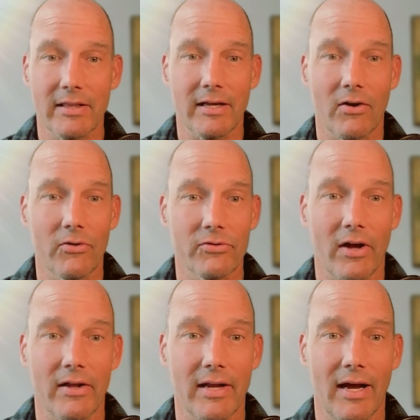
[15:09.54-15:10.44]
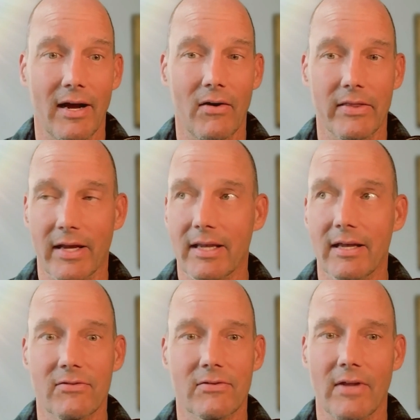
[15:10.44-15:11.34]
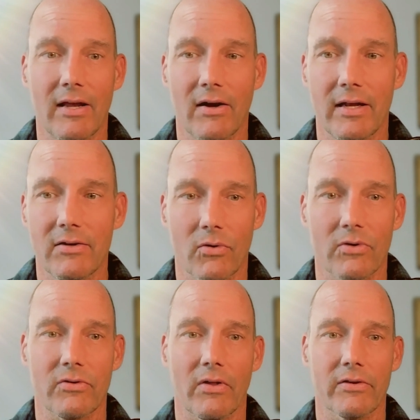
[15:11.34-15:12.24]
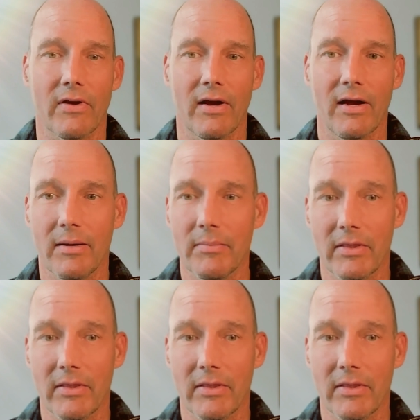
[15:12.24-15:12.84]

that goes on now, and that kids stay indoors all the time.